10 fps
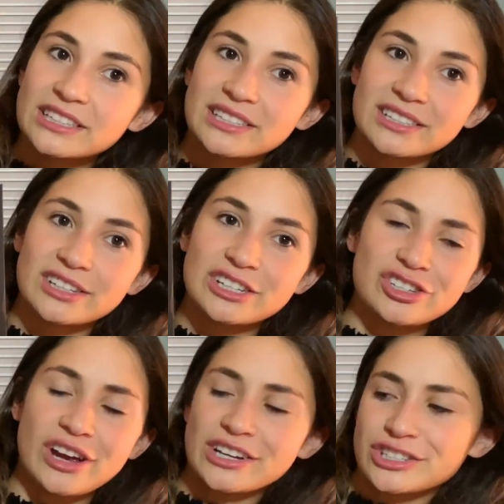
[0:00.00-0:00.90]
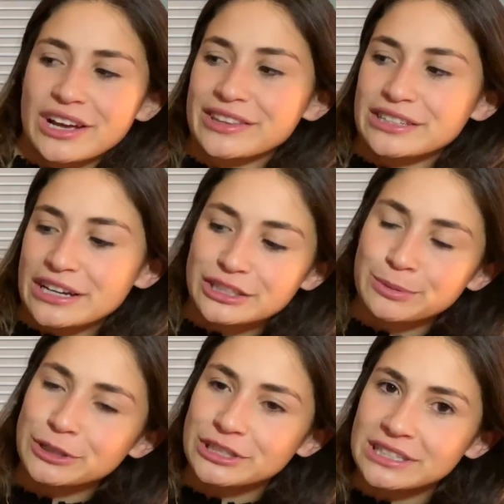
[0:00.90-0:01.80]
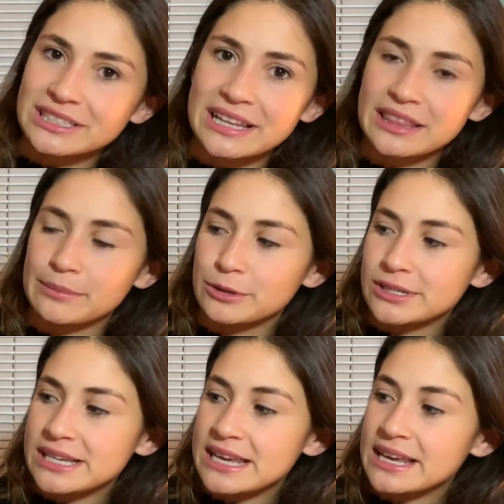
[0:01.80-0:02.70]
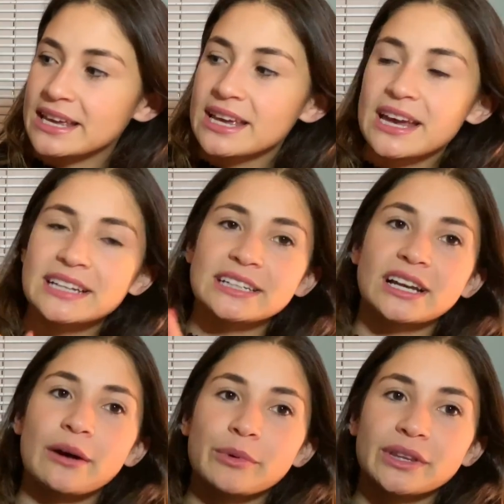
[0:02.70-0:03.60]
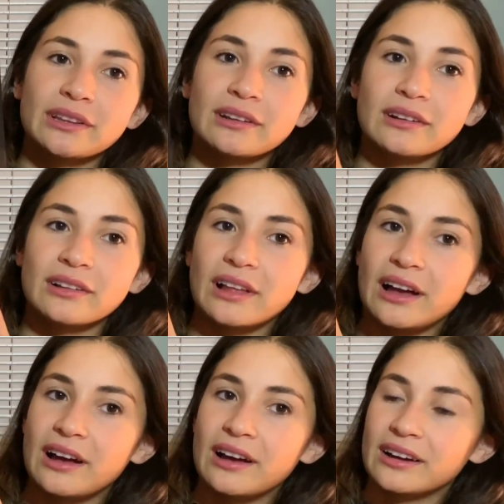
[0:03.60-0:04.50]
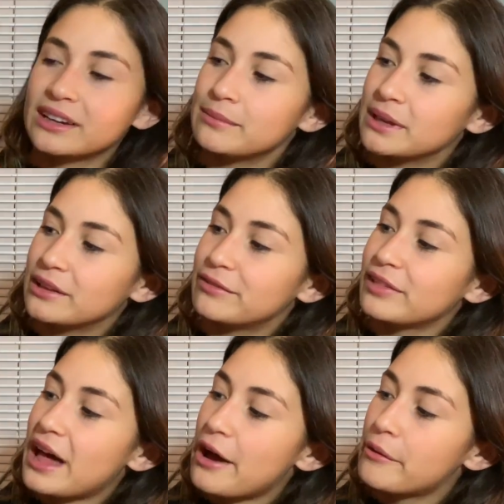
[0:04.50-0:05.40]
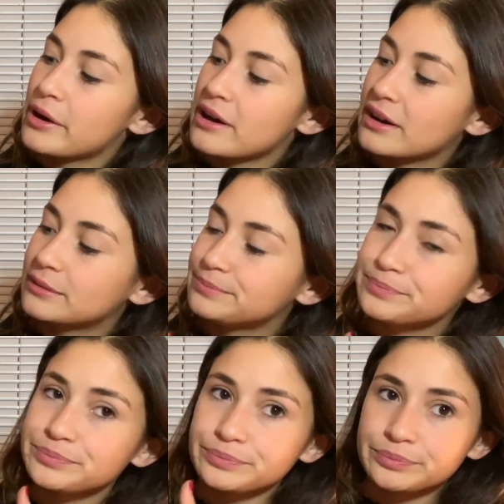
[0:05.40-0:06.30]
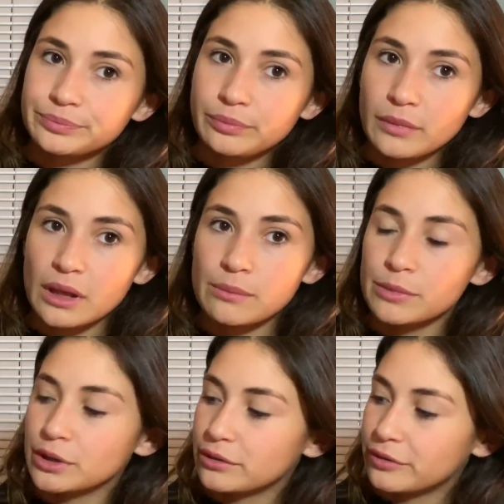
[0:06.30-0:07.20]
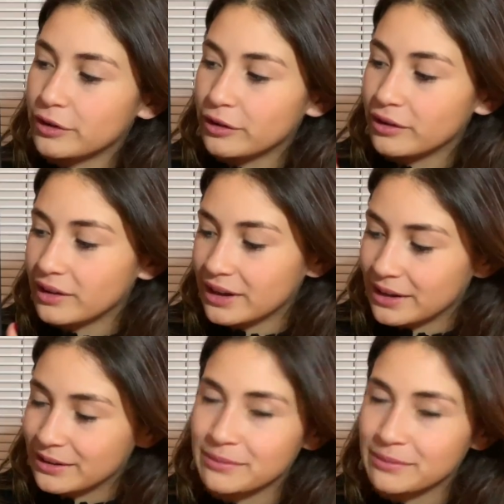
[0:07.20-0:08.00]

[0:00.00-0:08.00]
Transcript: I just purchased this in the boutique. It did come with a little camellia flower, beautiful